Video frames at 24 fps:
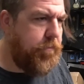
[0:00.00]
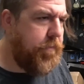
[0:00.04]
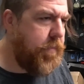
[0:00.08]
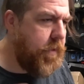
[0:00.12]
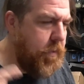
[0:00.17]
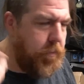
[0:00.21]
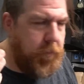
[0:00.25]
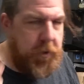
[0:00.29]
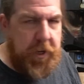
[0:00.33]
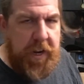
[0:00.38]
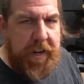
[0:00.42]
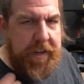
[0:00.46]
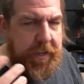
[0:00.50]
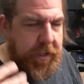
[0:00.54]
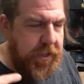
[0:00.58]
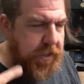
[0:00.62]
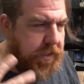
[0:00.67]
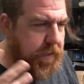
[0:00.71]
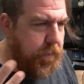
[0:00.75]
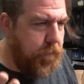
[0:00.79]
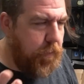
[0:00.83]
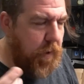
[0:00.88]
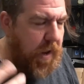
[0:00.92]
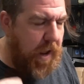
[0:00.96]
Some
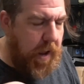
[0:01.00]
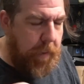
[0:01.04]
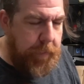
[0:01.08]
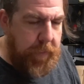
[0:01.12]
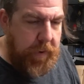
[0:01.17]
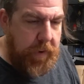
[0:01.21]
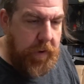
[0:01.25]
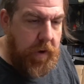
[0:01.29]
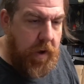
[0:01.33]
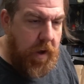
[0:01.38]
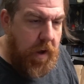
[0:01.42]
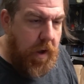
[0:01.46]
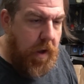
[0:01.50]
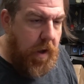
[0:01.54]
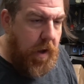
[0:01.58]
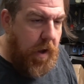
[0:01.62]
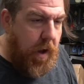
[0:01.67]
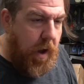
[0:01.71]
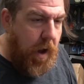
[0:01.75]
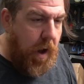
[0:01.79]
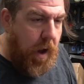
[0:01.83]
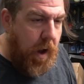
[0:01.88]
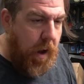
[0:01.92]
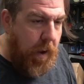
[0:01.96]
changes happen.
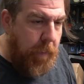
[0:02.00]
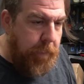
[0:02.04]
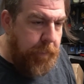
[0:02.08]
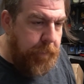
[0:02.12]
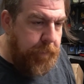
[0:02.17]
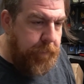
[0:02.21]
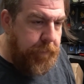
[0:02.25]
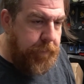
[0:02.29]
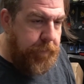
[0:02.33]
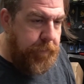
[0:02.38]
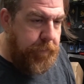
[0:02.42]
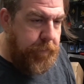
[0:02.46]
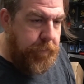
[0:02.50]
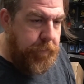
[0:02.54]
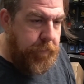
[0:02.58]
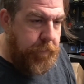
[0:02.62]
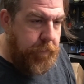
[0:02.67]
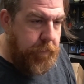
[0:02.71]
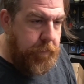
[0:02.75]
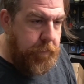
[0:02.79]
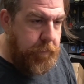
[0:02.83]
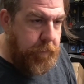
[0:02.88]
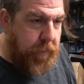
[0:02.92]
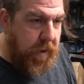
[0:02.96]

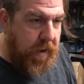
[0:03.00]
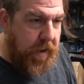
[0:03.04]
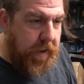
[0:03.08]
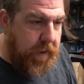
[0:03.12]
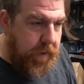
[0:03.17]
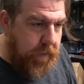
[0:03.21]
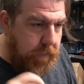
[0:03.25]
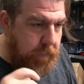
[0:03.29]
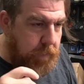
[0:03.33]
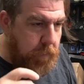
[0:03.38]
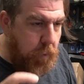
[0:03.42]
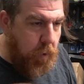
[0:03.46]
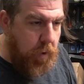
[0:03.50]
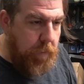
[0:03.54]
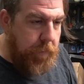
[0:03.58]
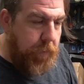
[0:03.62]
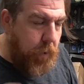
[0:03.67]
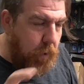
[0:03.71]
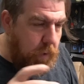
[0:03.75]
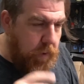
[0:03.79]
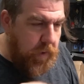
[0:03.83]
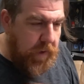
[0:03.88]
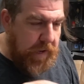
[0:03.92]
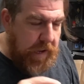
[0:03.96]
But more
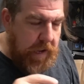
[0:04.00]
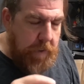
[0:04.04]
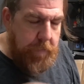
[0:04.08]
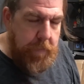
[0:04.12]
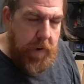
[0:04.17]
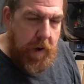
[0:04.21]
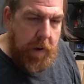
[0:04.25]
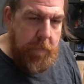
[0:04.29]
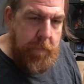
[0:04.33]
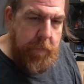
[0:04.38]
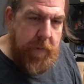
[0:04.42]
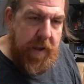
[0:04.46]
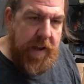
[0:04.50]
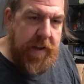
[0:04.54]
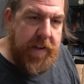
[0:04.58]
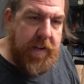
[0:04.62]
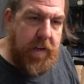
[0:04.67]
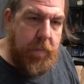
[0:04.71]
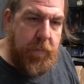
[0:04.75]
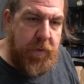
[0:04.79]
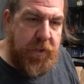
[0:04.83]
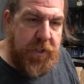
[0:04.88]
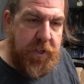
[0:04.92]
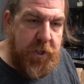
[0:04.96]
importantly, I'm back
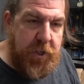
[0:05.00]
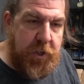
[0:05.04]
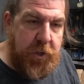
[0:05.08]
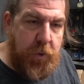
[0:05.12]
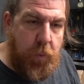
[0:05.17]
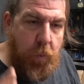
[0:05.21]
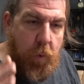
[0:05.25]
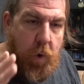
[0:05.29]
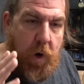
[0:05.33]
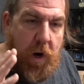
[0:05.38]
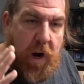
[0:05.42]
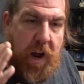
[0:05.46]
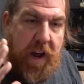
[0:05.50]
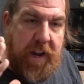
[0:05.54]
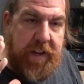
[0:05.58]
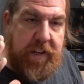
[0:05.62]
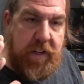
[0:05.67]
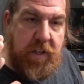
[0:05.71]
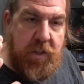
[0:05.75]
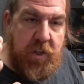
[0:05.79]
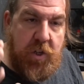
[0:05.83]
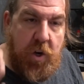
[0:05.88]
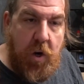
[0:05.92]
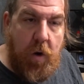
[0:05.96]
in a position where I
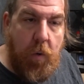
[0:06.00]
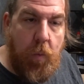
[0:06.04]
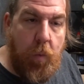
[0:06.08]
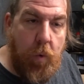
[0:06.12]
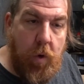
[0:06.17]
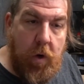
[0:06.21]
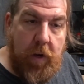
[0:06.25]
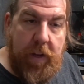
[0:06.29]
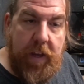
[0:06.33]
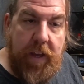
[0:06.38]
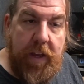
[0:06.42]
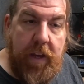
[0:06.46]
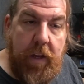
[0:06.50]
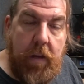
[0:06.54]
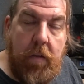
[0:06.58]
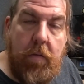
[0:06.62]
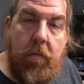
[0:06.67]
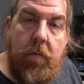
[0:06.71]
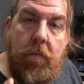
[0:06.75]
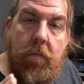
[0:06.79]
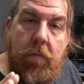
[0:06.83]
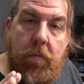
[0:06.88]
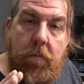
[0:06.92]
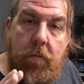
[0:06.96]
can start
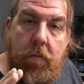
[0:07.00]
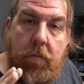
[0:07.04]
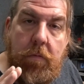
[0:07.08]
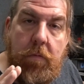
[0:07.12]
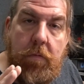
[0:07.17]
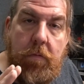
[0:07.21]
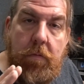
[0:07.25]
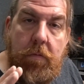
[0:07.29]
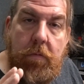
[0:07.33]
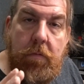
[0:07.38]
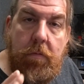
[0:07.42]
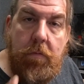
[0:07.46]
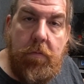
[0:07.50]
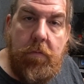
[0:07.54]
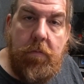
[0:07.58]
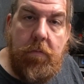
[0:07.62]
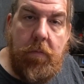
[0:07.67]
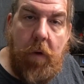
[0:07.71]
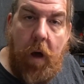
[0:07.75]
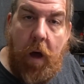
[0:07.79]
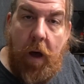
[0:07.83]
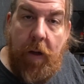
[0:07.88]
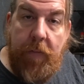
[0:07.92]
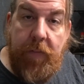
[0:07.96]
working
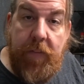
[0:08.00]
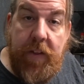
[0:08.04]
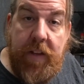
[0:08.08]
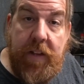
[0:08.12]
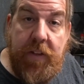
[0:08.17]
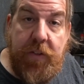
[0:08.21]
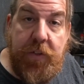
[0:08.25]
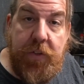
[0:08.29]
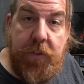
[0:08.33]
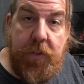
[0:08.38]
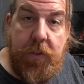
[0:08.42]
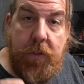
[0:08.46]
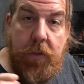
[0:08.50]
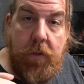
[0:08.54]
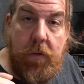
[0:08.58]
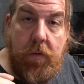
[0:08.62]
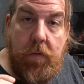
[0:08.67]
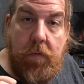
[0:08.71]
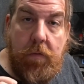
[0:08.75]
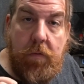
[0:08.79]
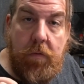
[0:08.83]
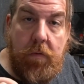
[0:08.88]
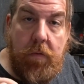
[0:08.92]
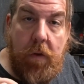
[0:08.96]
on this.
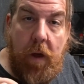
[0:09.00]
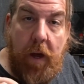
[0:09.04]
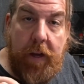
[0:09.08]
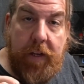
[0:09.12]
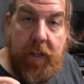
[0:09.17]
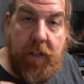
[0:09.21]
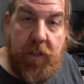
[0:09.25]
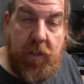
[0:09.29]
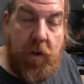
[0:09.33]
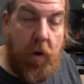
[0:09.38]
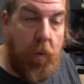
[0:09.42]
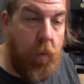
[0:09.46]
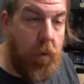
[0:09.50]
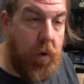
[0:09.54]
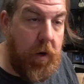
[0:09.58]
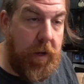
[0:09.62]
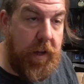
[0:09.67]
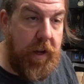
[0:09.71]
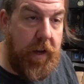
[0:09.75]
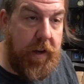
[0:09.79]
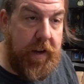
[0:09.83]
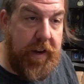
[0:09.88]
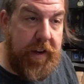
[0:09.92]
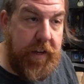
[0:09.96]
I can start
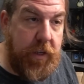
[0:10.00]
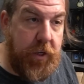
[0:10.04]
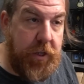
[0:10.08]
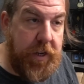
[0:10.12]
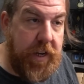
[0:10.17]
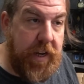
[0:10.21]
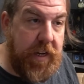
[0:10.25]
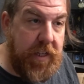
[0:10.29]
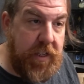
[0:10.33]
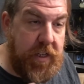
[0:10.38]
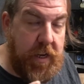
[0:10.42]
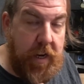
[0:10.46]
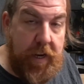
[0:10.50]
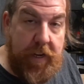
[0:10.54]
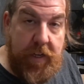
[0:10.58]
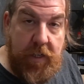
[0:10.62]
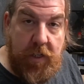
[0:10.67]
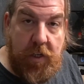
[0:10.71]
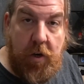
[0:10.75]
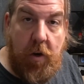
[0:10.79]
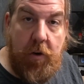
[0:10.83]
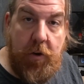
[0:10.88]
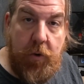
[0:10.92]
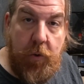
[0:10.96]
working on AGS, and I can
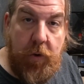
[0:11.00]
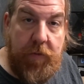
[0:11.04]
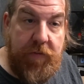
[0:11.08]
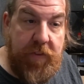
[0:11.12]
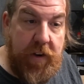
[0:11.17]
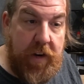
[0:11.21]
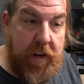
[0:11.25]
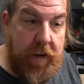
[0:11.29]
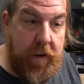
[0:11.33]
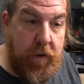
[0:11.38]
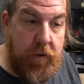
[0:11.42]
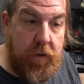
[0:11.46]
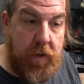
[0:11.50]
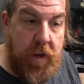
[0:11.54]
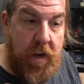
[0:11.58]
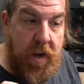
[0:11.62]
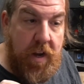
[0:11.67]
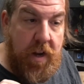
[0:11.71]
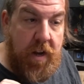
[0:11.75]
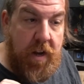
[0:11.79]
start doing videos.